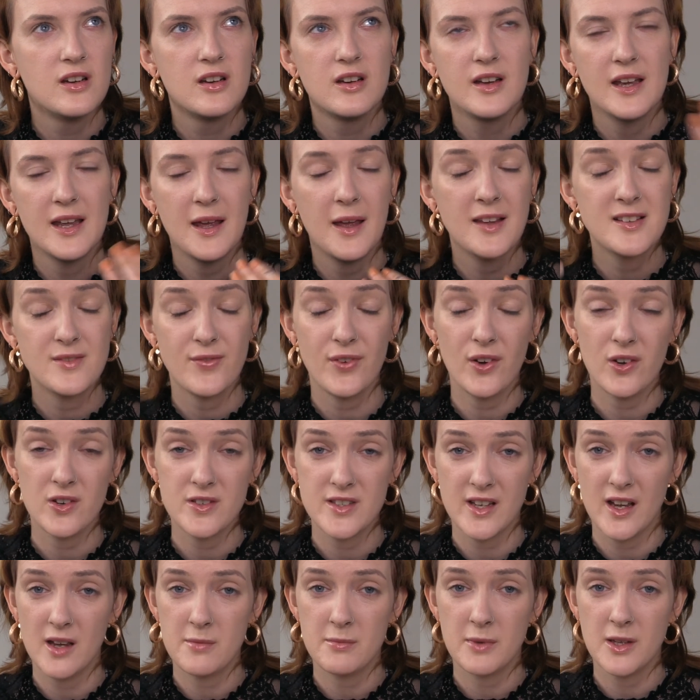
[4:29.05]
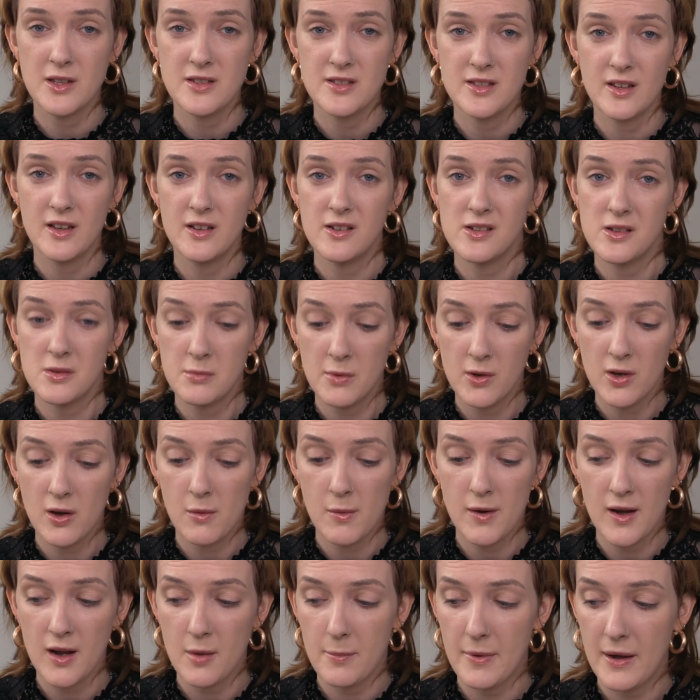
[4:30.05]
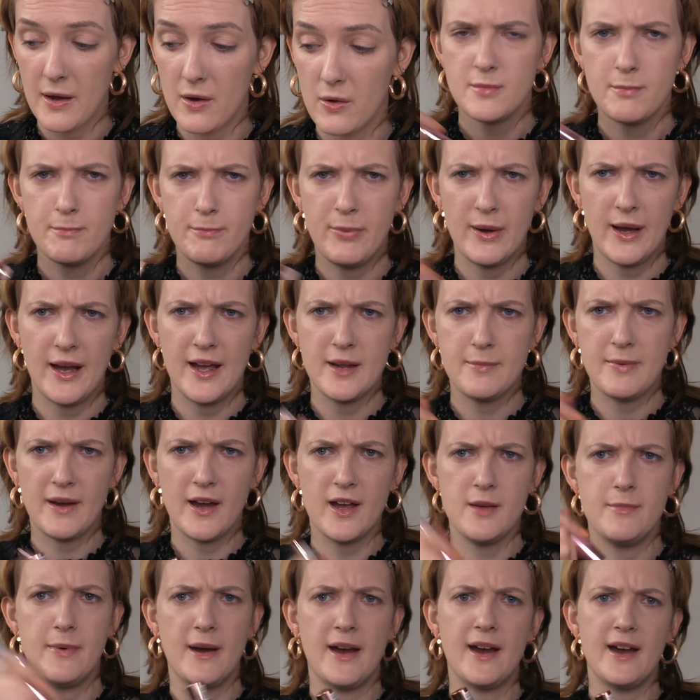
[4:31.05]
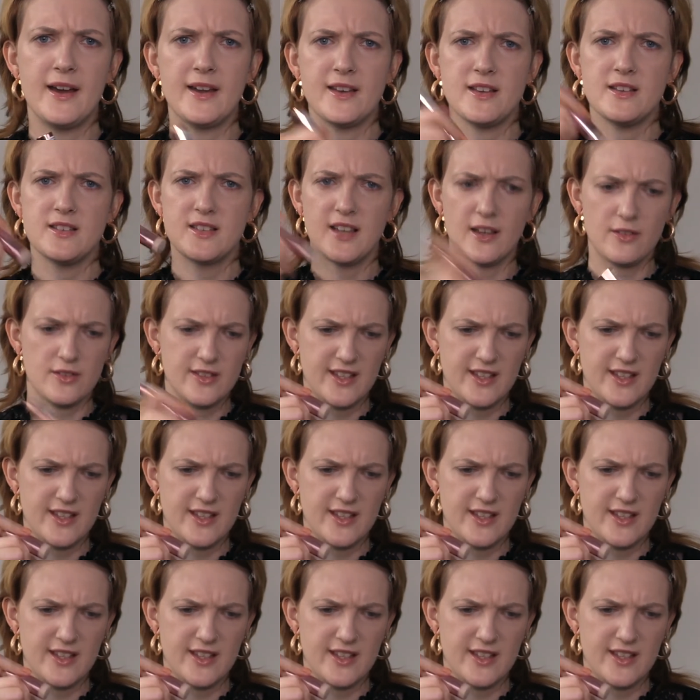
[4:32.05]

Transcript: as far as I'm concerned at the moment, about buy, sell,